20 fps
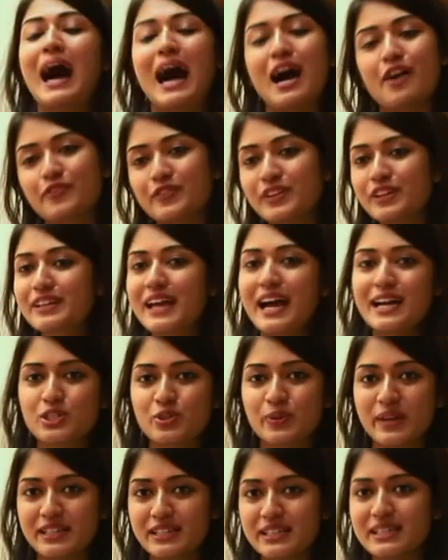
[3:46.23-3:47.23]
After
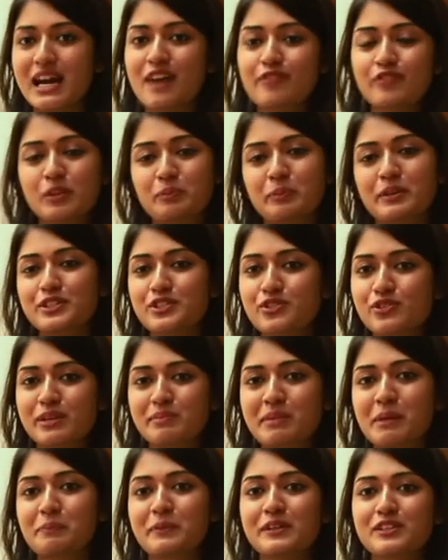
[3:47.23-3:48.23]
graduating, after
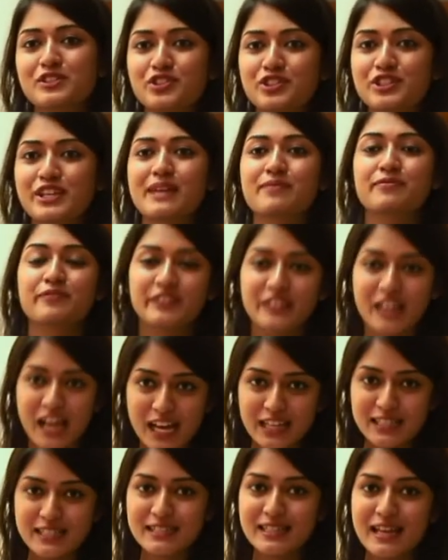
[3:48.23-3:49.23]
pursuing my PGD in
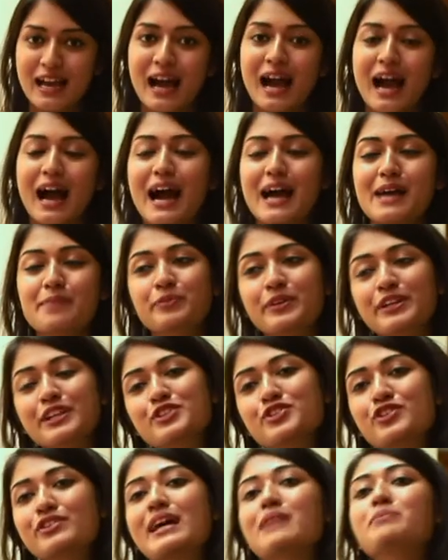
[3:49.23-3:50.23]
finance, I'm pretty
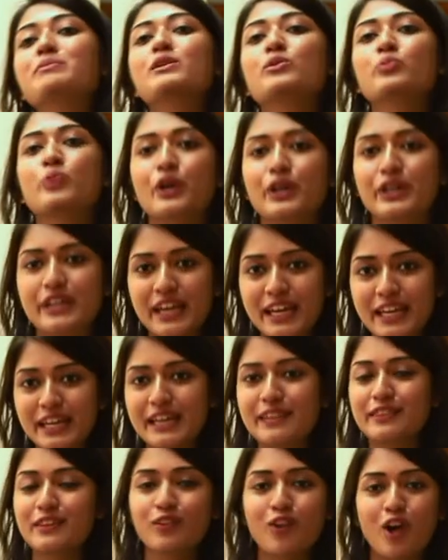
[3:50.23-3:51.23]
sure I'll be
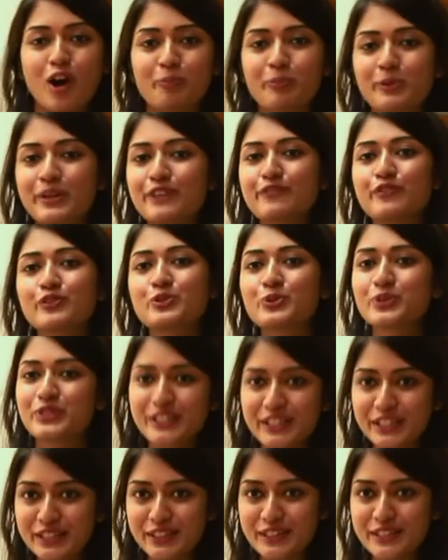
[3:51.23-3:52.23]
working in the corporate for
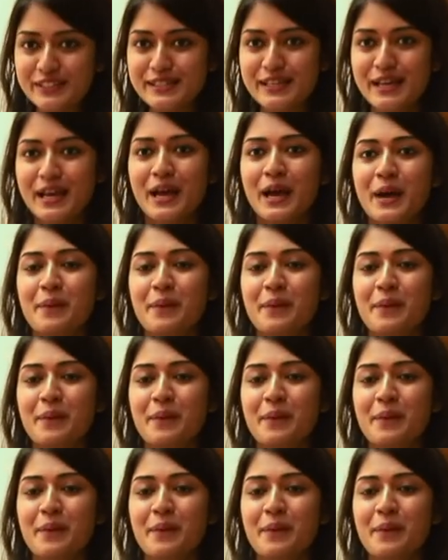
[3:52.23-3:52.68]
2-3 years.